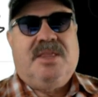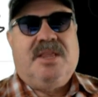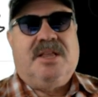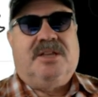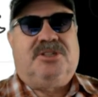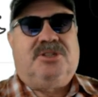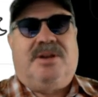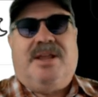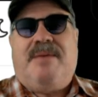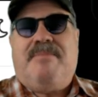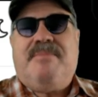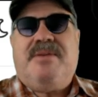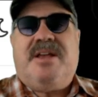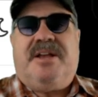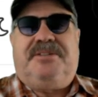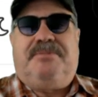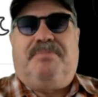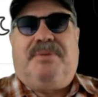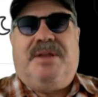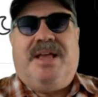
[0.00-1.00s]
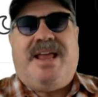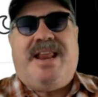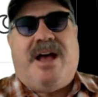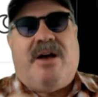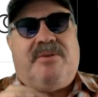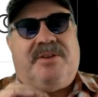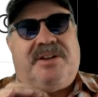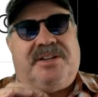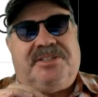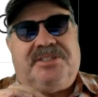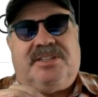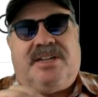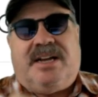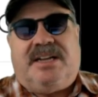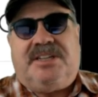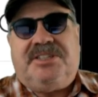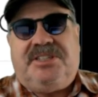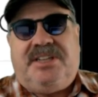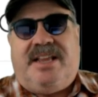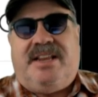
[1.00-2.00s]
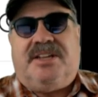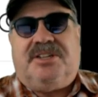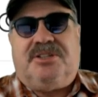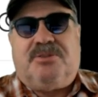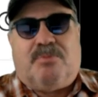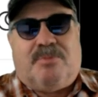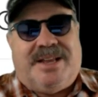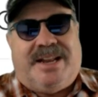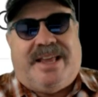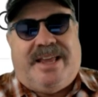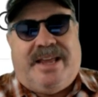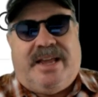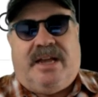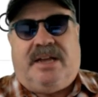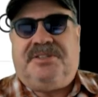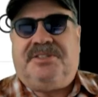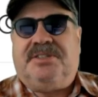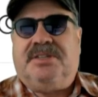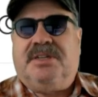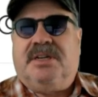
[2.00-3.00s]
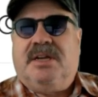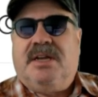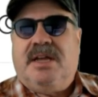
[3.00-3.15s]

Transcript: So let me explain how disgusting this really is.